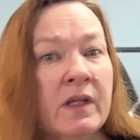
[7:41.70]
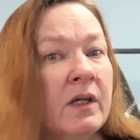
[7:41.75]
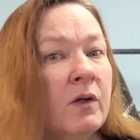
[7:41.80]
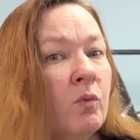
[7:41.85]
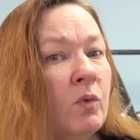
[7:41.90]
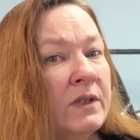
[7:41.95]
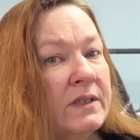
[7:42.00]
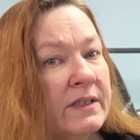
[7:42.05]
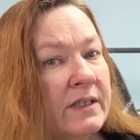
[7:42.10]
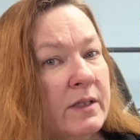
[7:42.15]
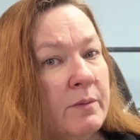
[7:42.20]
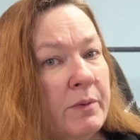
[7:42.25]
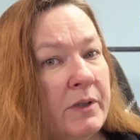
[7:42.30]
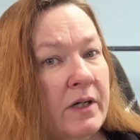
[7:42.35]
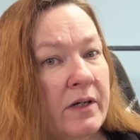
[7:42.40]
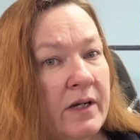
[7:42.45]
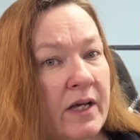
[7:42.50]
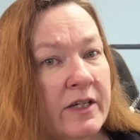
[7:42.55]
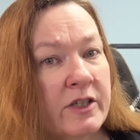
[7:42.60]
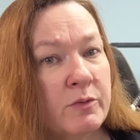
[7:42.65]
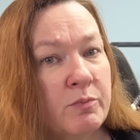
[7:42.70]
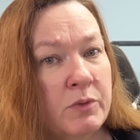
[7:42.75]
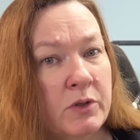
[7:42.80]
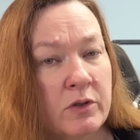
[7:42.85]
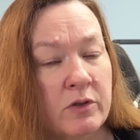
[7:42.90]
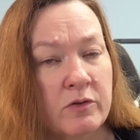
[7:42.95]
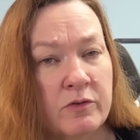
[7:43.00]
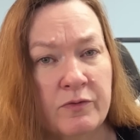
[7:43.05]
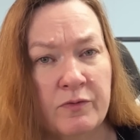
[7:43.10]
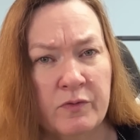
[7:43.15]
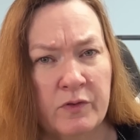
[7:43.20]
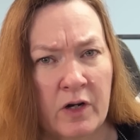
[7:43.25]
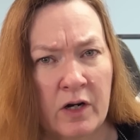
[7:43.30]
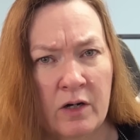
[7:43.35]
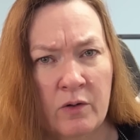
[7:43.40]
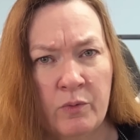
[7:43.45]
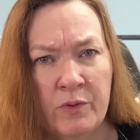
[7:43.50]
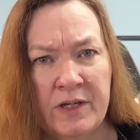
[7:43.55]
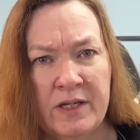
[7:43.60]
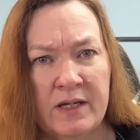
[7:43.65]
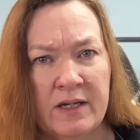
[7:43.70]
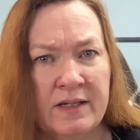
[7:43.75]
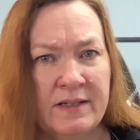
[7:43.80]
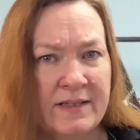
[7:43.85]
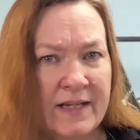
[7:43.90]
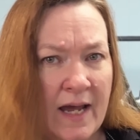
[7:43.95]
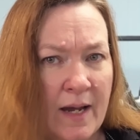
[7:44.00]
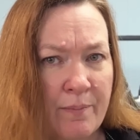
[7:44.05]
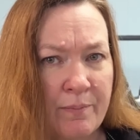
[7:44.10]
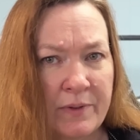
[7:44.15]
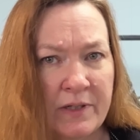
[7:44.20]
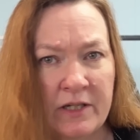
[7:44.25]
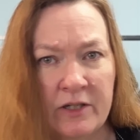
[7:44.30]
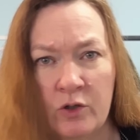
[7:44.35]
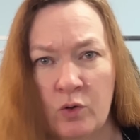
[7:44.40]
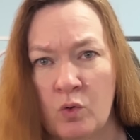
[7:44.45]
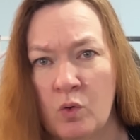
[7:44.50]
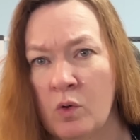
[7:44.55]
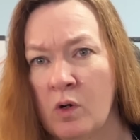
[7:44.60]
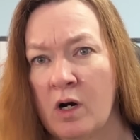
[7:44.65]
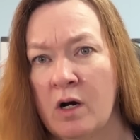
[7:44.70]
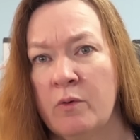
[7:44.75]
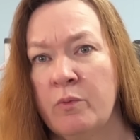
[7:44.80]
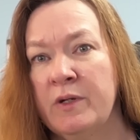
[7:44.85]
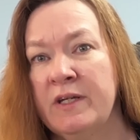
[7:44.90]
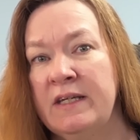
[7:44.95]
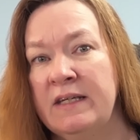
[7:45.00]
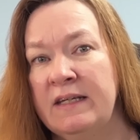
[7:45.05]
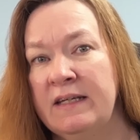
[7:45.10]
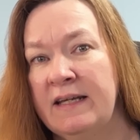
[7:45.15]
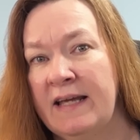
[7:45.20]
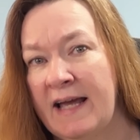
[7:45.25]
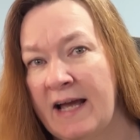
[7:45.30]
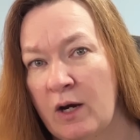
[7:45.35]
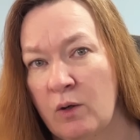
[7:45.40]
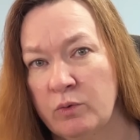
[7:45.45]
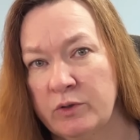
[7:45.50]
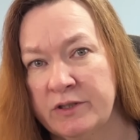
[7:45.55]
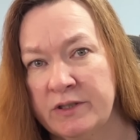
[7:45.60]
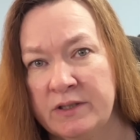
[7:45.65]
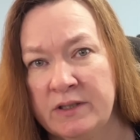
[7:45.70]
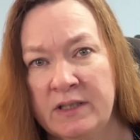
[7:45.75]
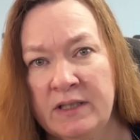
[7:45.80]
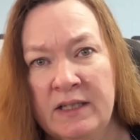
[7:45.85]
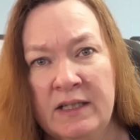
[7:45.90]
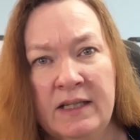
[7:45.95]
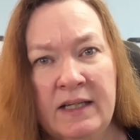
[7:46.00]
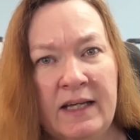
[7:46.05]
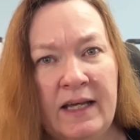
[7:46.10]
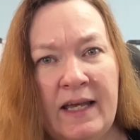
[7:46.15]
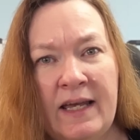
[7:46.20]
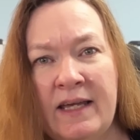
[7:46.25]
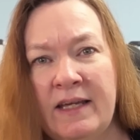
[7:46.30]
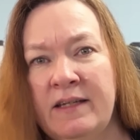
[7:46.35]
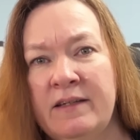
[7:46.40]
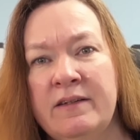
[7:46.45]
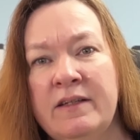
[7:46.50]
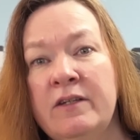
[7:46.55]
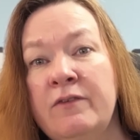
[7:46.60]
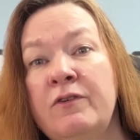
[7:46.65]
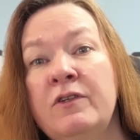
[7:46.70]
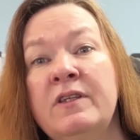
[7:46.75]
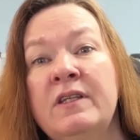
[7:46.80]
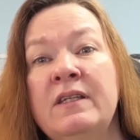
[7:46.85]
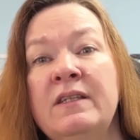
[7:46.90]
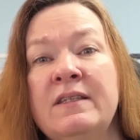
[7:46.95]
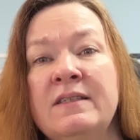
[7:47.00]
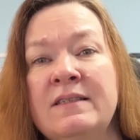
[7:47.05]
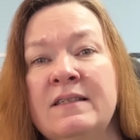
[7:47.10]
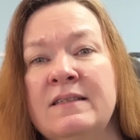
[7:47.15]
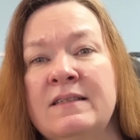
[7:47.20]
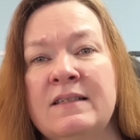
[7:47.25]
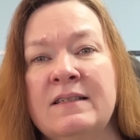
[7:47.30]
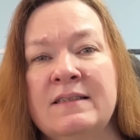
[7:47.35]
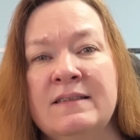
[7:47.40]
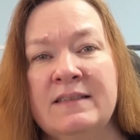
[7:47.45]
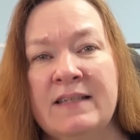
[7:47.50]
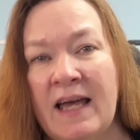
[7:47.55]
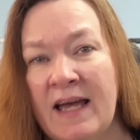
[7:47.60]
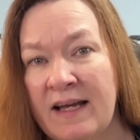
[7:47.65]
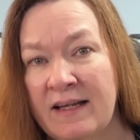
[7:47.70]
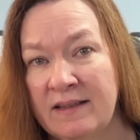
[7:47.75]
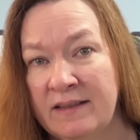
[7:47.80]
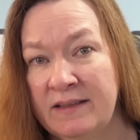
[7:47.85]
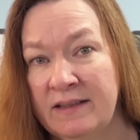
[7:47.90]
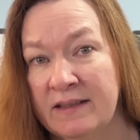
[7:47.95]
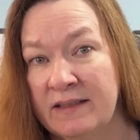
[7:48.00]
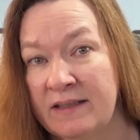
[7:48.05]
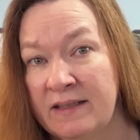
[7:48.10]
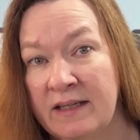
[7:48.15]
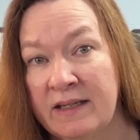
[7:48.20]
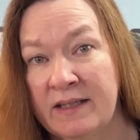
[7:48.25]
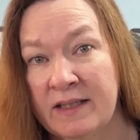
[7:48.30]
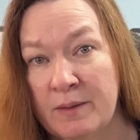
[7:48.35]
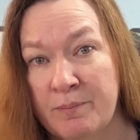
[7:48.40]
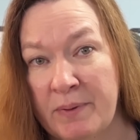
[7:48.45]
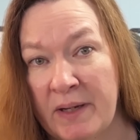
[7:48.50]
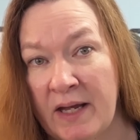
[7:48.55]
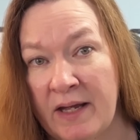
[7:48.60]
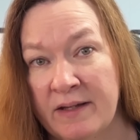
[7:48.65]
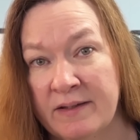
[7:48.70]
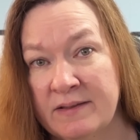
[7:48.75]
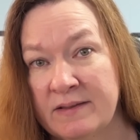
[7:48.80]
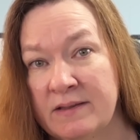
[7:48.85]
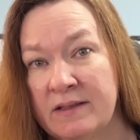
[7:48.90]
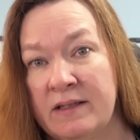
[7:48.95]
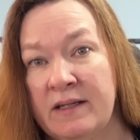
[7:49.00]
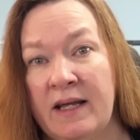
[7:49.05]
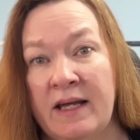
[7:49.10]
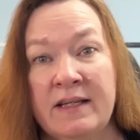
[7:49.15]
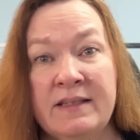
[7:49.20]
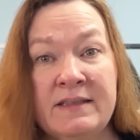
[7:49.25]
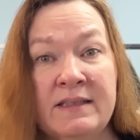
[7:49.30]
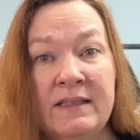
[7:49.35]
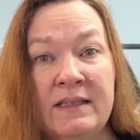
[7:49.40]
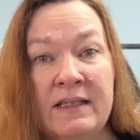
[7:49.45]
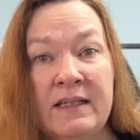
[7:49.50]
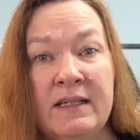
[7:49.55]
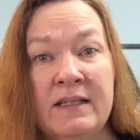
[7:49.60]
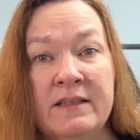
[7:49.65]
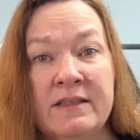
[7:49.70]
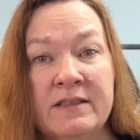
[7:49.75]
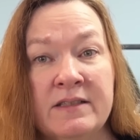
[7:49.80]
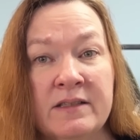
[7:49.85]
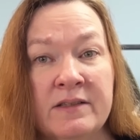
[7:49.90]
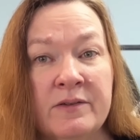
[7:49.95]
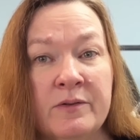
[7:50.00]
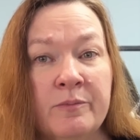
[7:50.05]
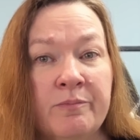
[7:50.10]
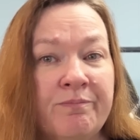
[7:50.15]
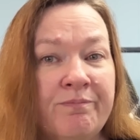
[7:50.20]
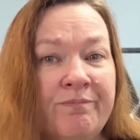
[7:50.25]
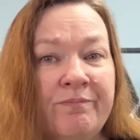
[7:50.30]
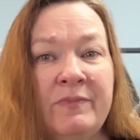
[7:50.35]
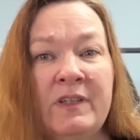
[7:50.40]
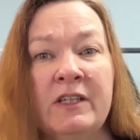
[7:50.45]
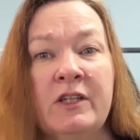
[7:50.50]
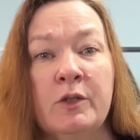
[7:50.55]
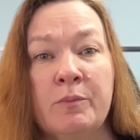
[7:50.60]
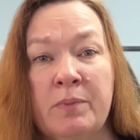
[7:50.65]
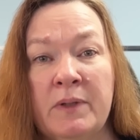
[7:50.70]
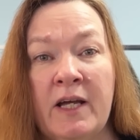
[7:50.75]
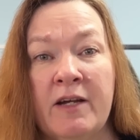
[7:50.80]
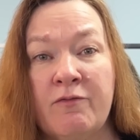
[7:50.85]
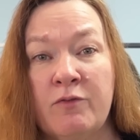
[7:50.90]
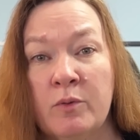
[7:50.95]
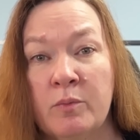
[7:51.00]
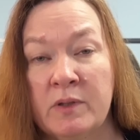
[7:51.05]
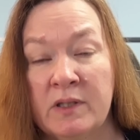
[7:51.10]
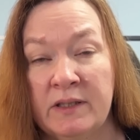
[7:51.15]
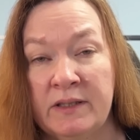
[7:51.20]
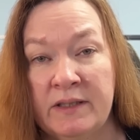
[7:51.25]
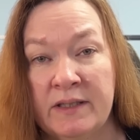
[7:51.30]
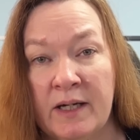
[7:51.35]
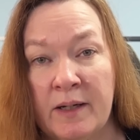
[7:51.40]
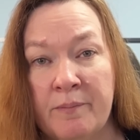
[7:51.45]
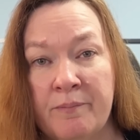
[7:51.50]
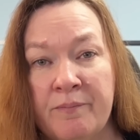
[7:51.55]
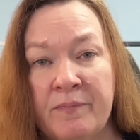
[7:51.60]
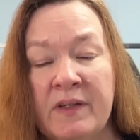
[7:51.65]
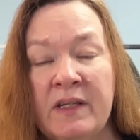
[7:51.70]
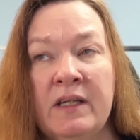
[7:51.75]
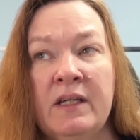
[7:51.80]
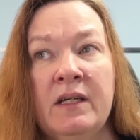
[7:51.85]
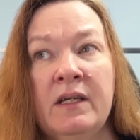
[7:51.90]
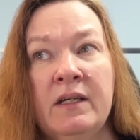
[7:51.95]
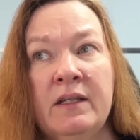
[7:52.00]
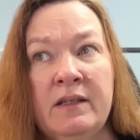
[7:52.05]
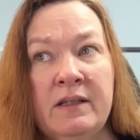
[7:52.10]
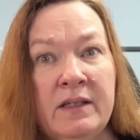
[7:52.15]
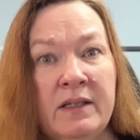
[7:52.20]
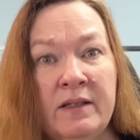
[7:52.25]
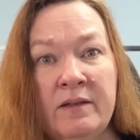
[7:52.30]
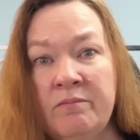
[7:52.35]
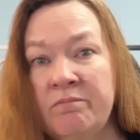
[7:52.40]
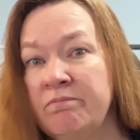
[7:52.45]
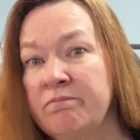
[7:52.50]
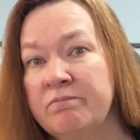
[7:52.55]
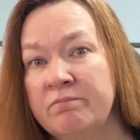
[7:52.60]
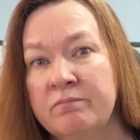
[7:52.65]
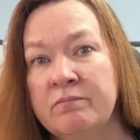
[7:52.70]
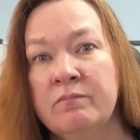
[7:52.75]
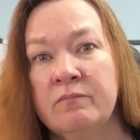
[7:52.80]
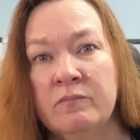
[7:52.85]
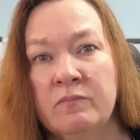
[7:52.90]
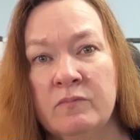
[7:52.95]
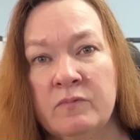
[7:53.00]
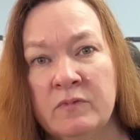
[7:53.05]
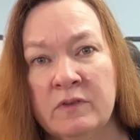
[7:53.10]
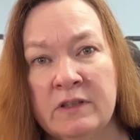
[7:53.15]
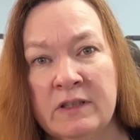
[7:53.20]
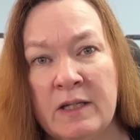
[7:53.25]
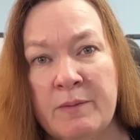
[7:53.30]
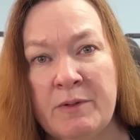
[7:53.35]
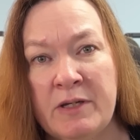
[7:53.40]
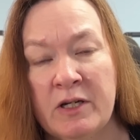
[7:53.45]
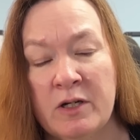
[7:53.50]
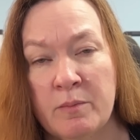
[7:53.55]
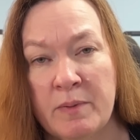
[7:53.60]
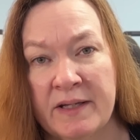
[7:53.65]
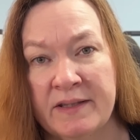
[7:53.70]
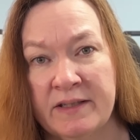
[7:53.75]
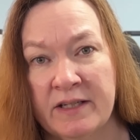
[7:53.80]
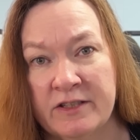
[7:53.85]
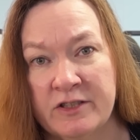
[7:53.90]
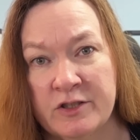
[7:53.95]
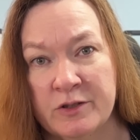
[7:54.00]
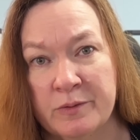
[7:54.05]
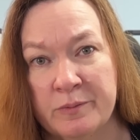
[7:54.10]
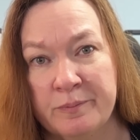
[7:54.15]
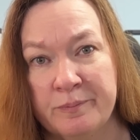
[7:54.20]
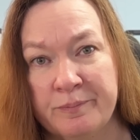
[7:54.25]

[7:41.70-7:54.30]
What's going to be our next move? Are we adapting or are we getting out? And if you think this is exactly the kick in the pants that Etsy needs to get their platform cleaned up, then let me hear about that too.